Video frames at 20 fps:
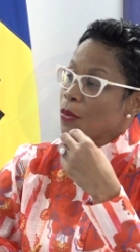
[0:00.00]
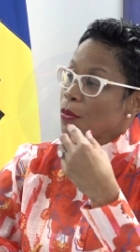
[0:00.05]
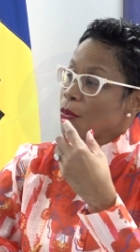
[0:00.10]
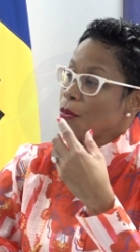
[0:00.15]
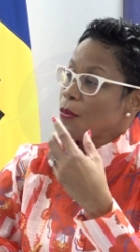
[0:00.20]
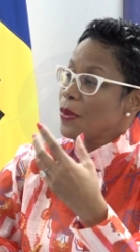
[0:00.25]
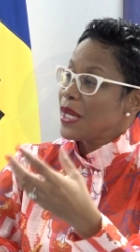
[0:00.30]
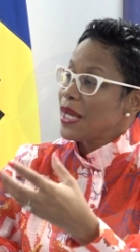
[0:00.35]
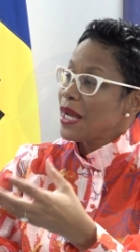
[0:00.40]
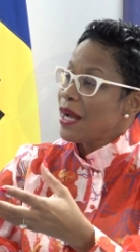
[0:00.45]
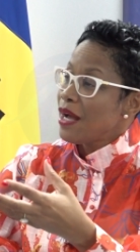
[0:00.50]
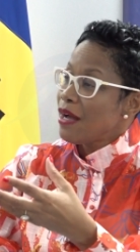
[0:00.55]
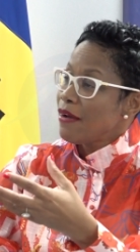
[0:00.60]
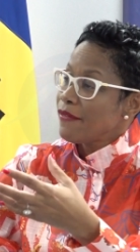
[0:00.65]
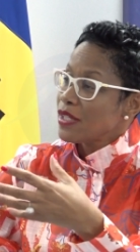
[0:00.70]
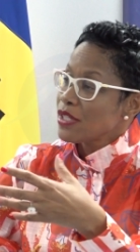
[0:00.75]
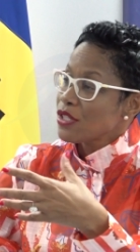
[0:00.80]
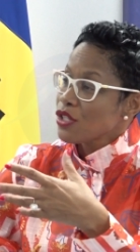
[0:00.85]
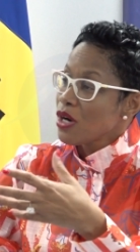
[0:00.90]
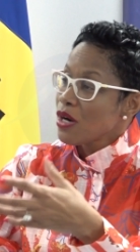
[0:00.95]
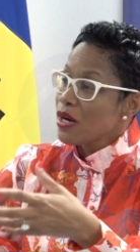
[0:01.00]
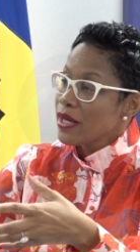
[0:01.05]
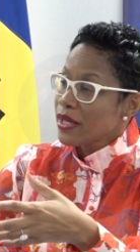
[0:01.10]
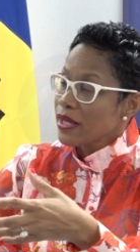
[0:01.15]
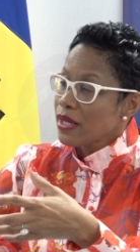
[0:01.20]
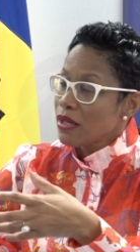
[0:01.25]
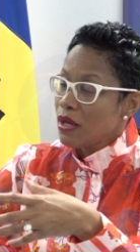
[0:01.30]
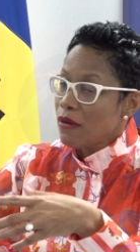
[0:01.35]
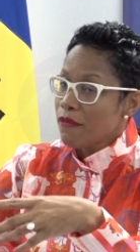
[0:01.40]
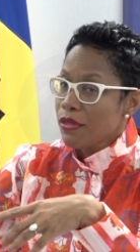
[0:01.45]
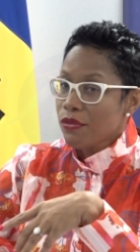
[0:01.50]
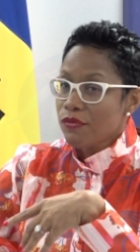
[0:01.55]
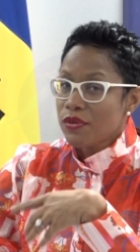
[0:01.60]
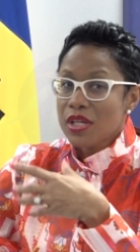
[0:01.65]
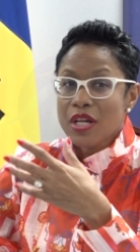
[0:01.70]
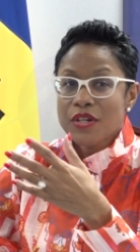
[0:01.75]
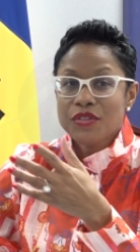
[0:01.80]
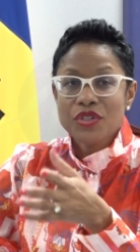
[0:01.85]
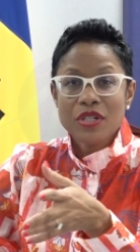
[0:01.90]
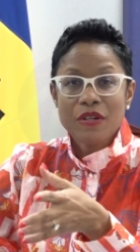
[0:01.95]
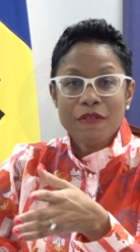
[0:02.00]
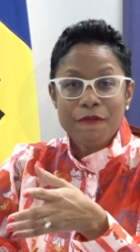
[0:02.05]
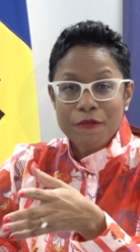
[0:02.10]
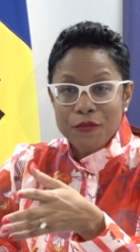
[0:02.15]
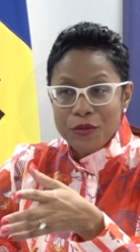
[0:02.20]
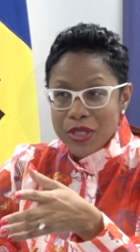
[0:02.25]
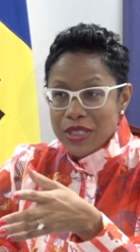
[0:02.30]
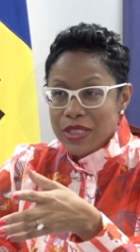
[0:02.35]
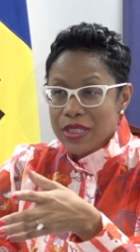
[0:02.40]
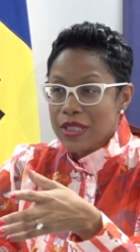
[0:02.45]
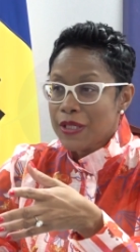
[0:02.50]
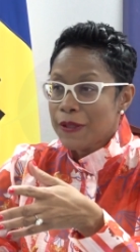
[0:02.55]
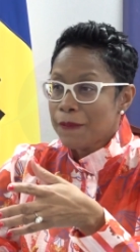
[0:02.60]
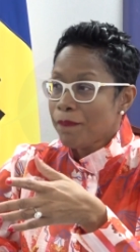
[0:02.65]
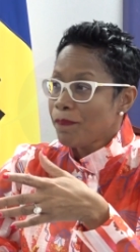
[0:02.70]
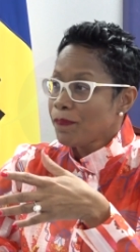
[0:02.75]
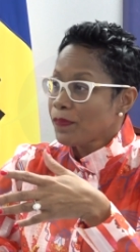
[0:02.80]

we have a target of 340